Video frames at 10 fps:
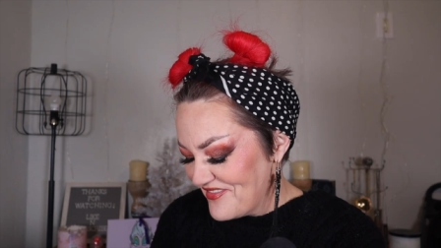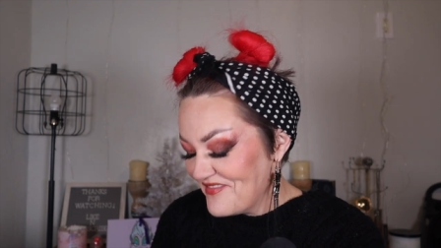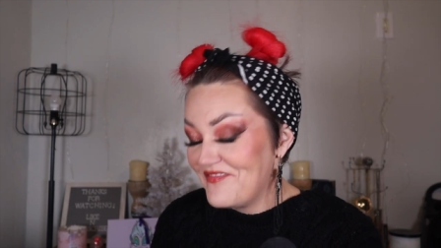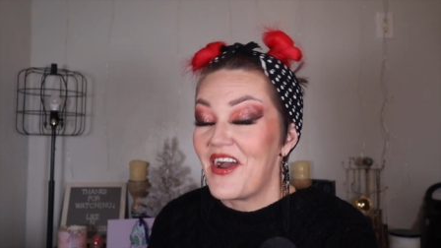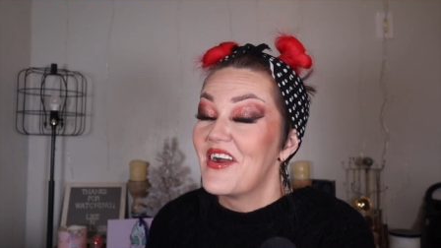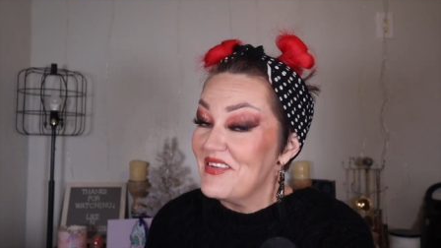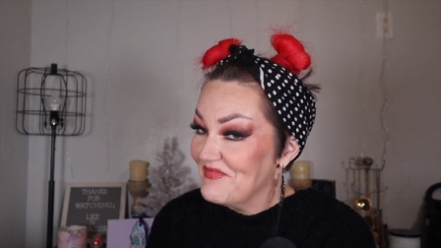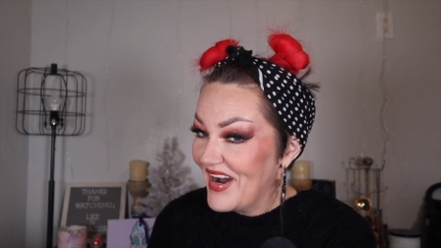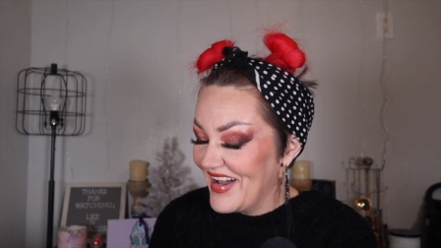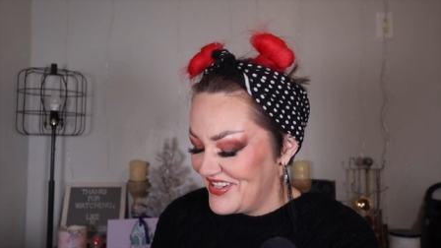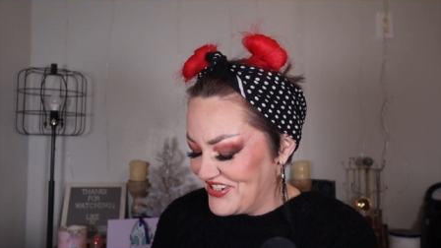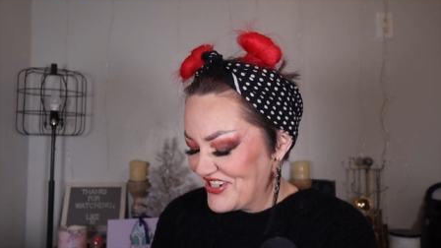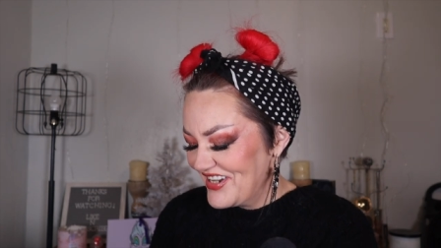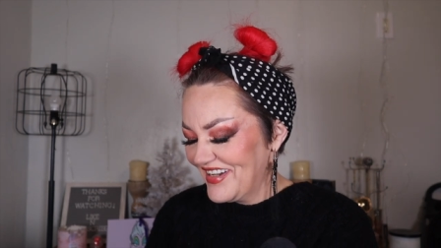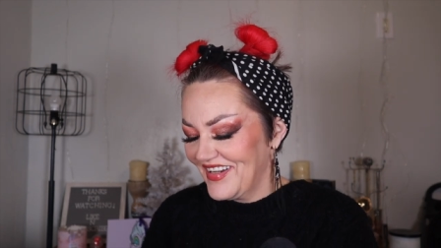very much.
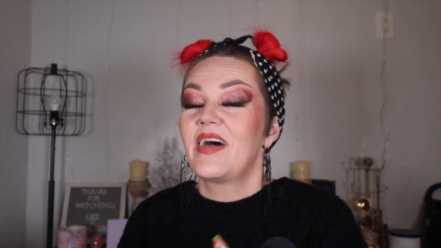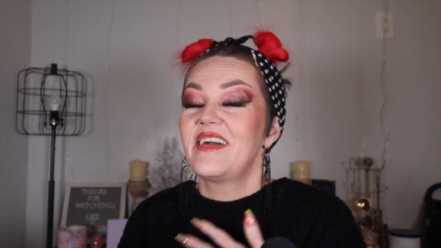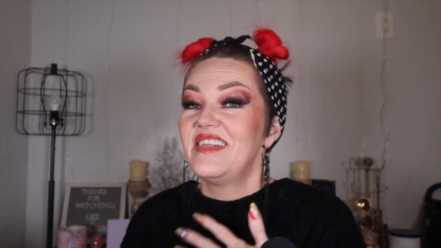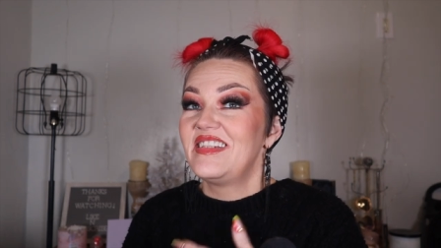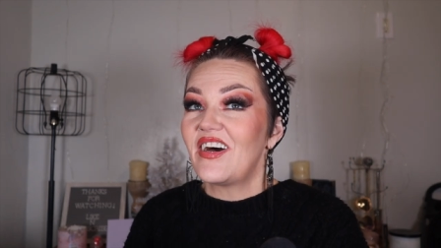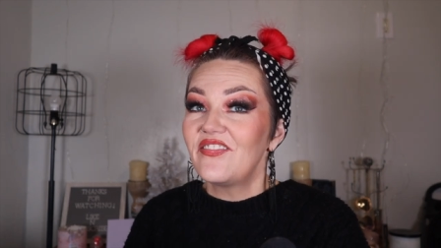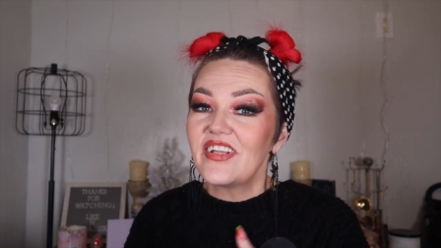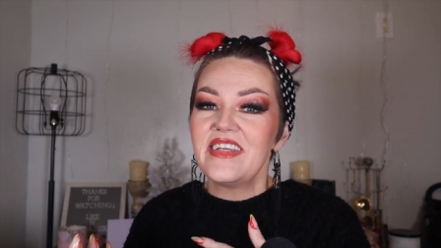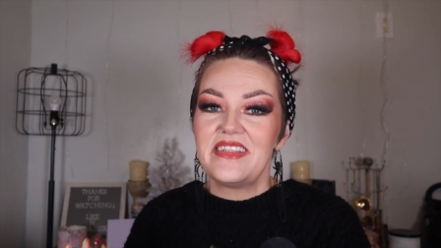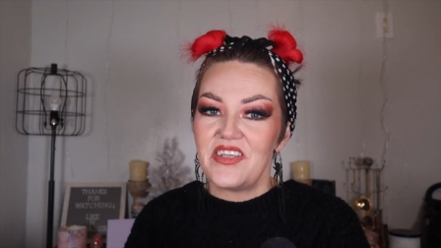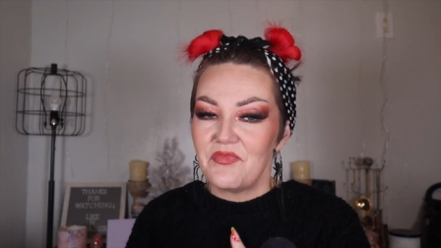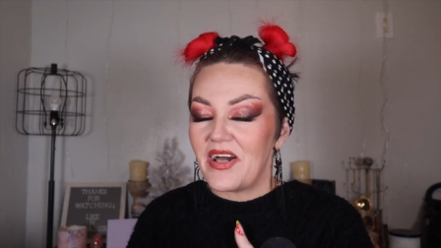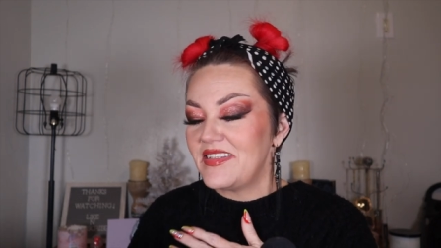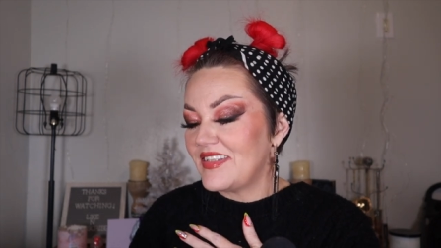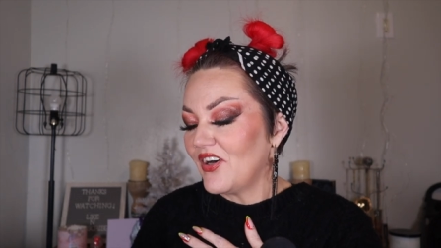But I can definitely see
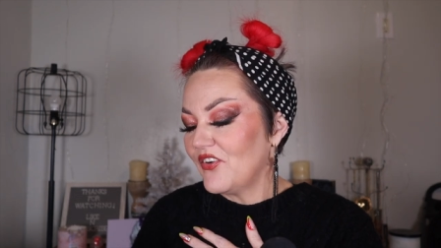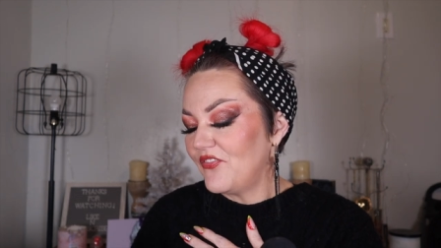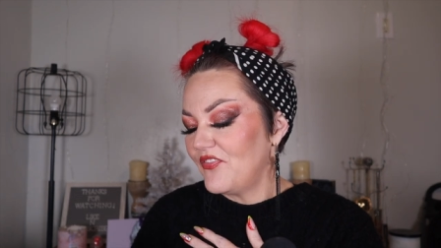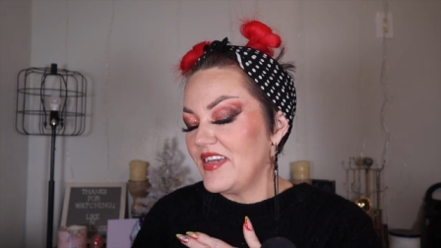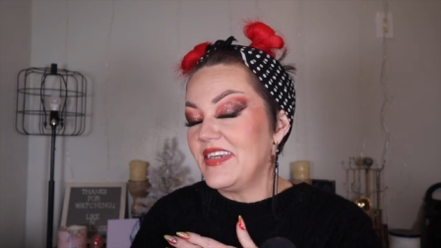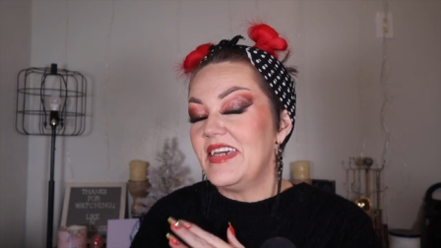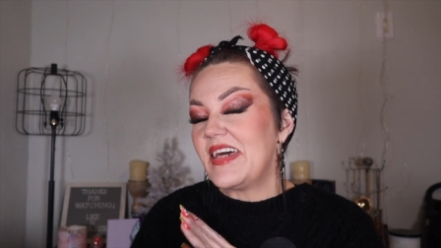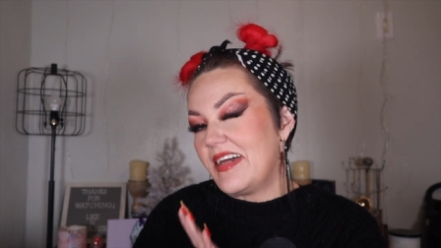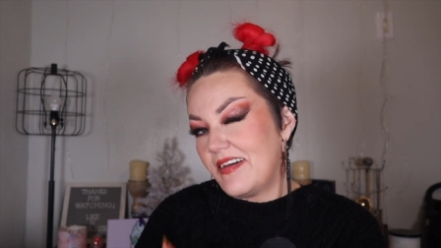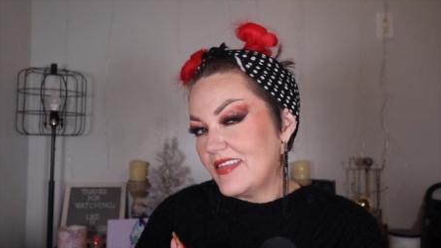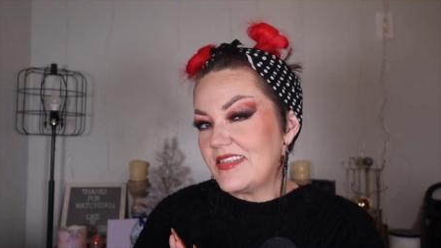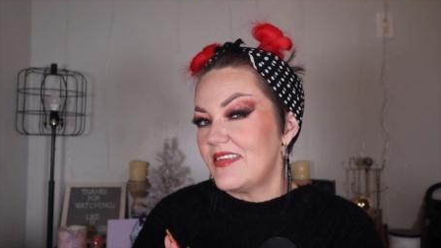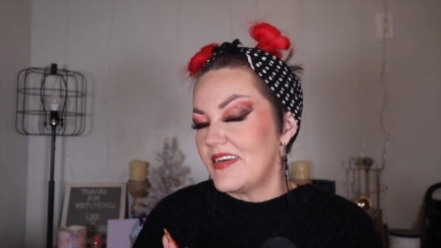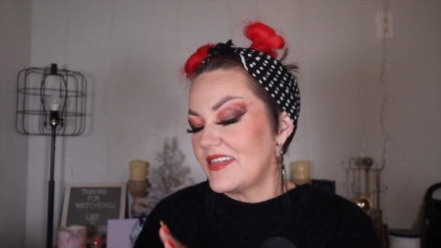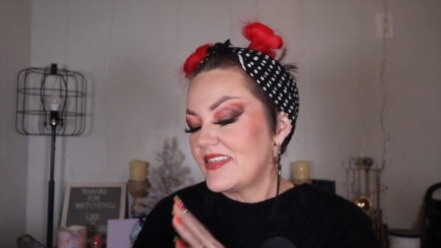myself getting into
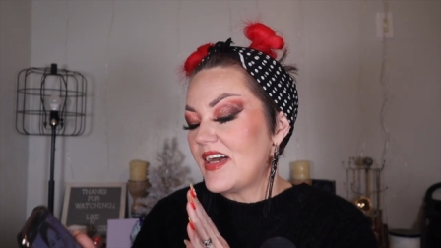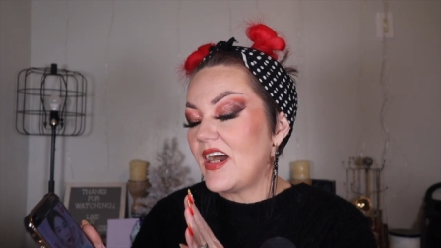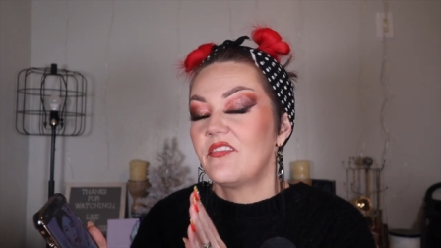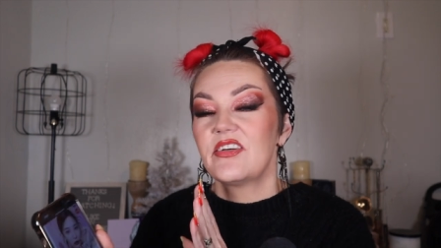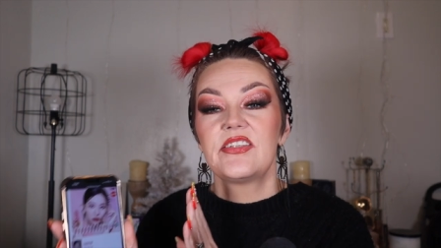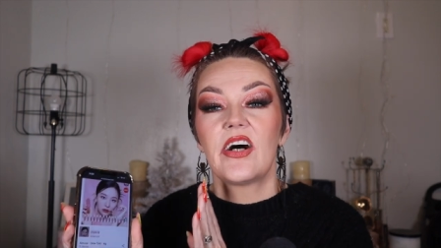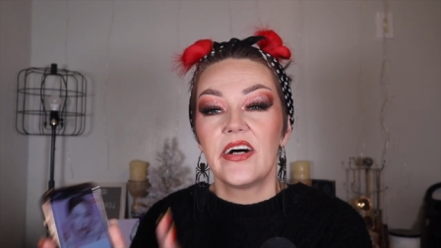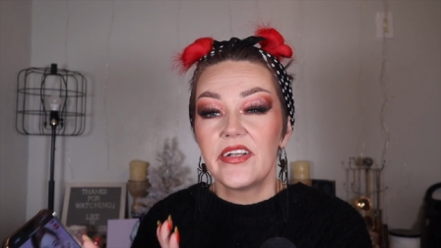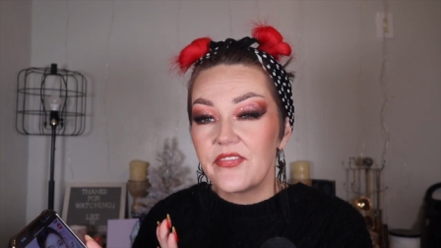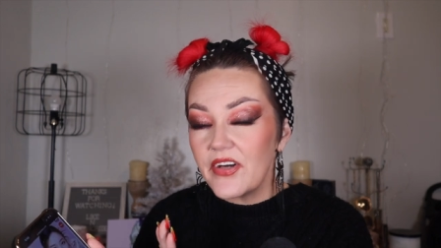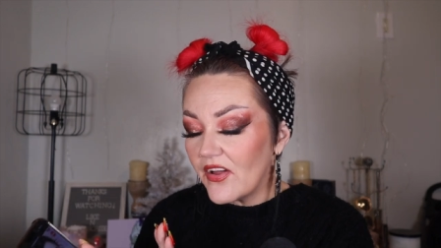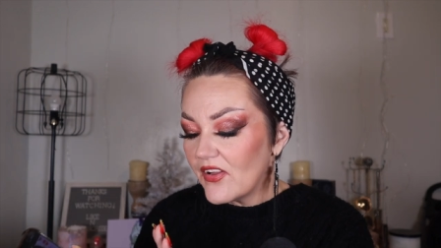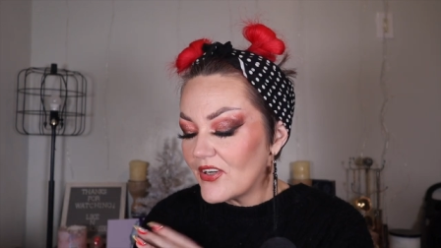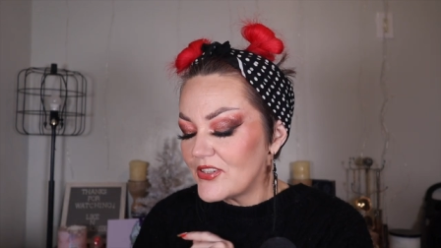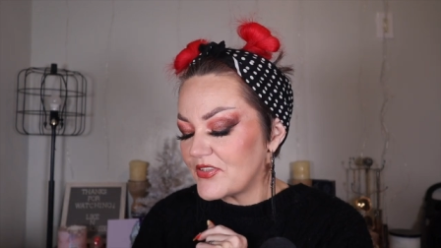this. They have a ton of
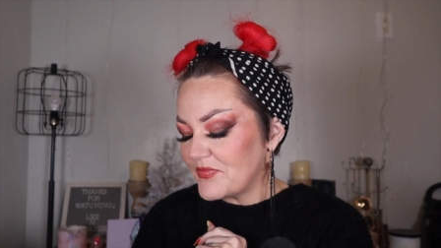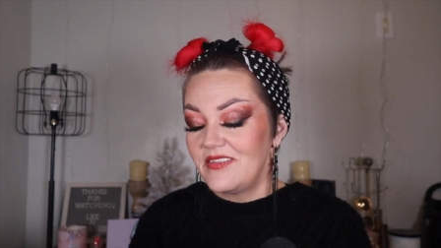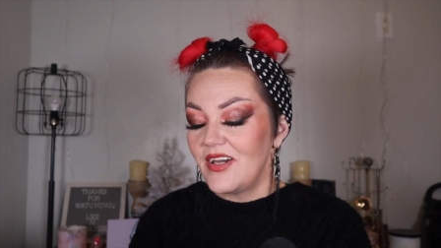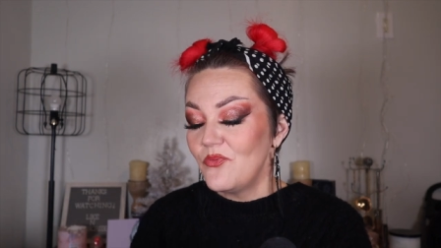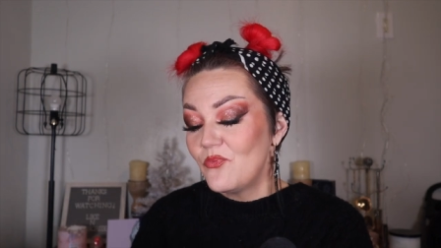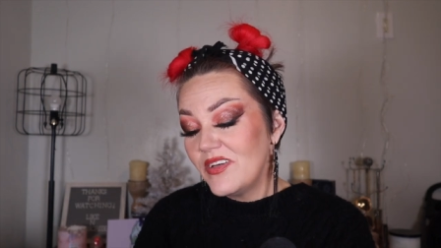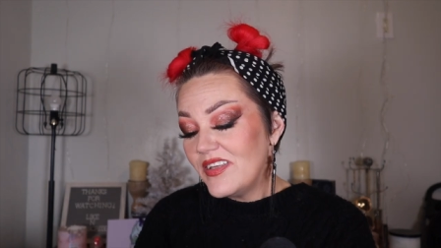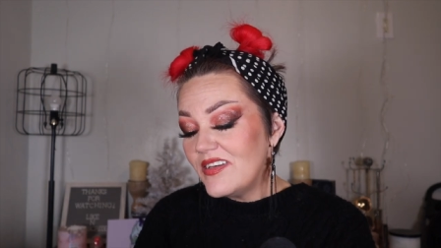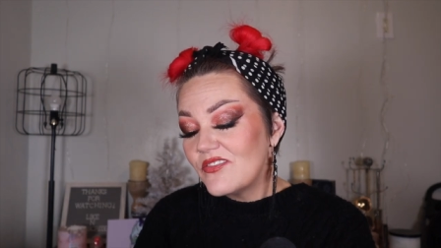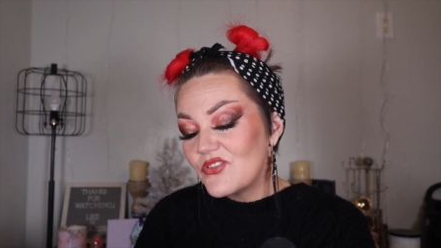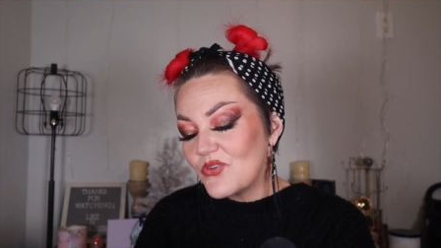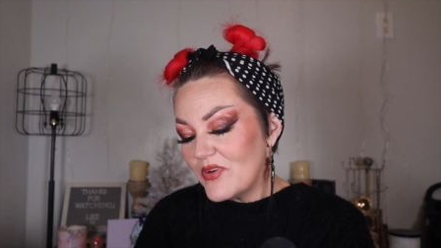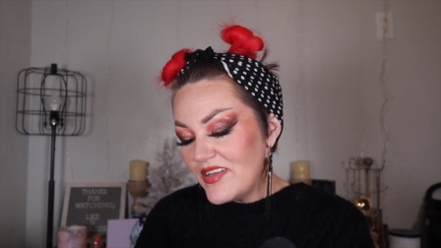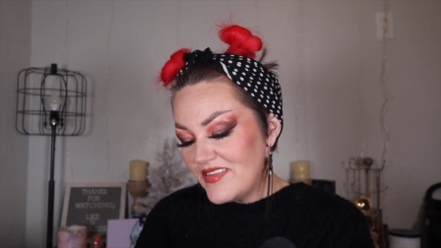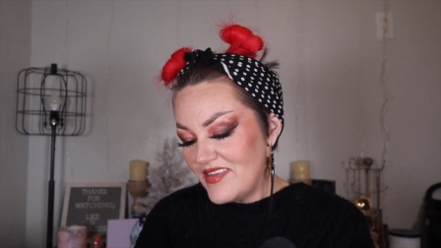colors, and I really
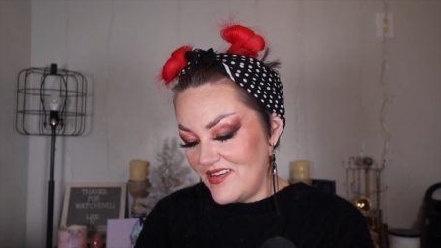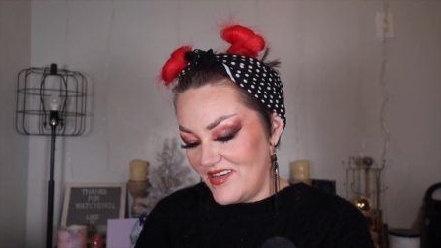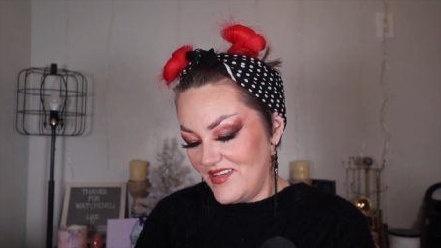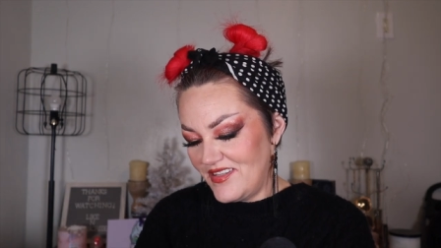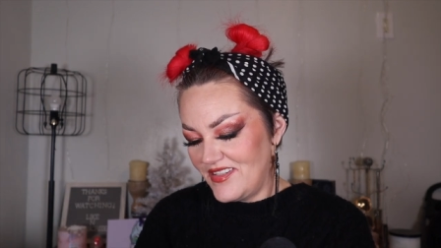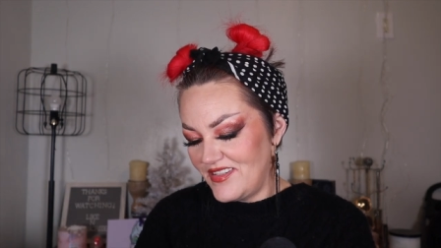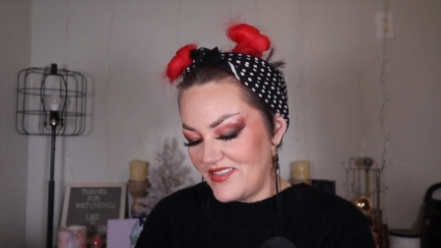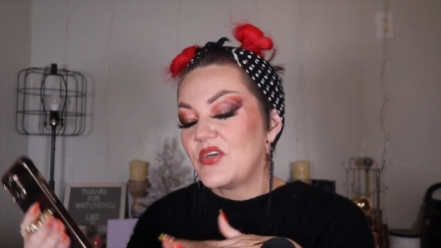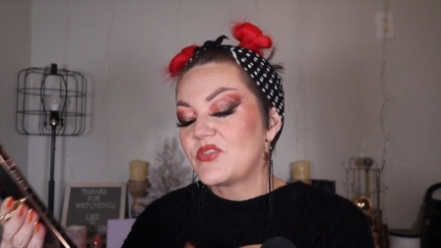enjoyed this.